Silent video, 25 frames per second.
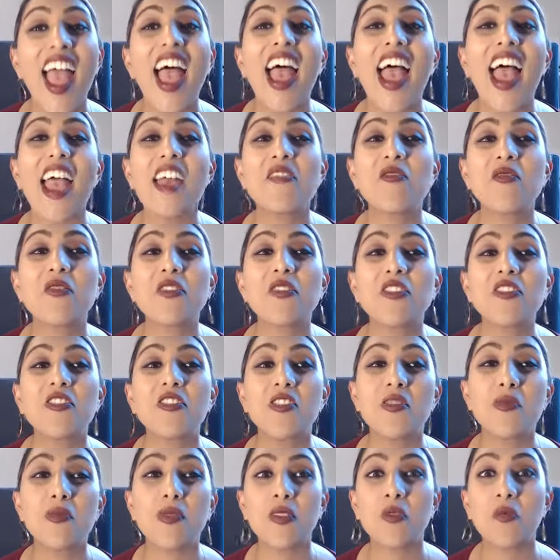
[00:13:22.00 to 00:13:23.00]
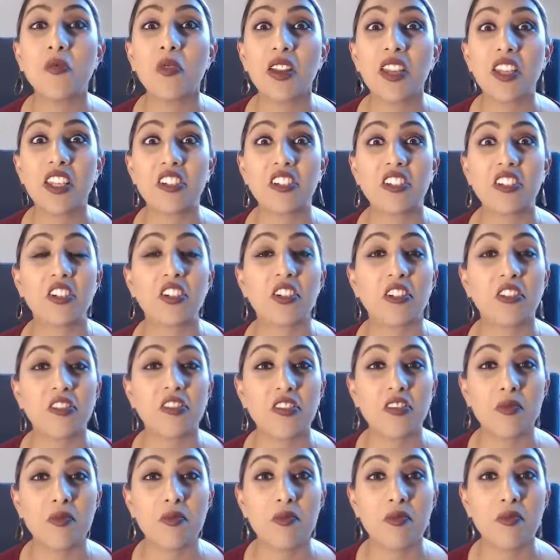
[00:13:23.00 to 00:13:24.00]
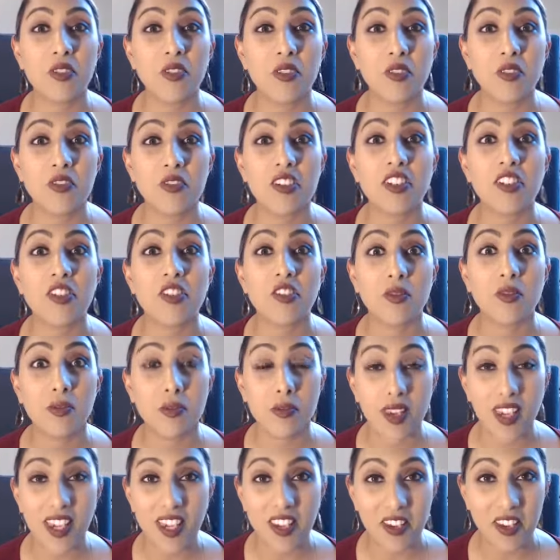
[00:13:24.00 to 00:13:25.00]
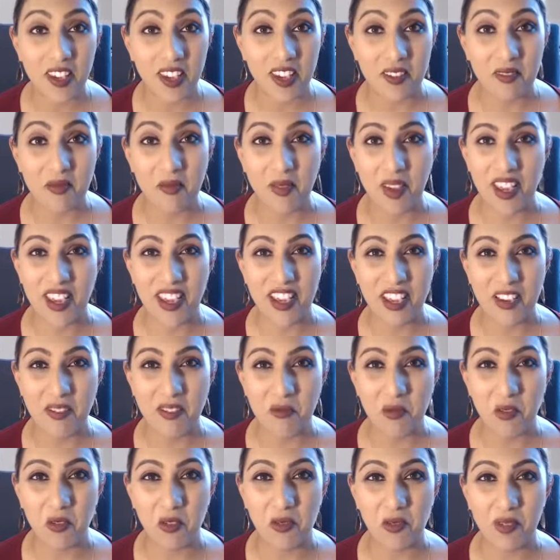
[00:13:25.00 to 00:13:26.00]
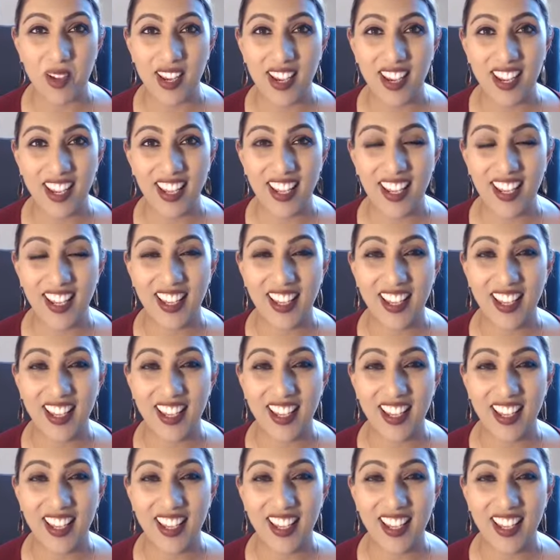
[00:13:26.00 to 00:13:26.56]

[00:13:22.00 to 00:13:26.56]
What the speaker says: And would you be willing to contribute to me making more money?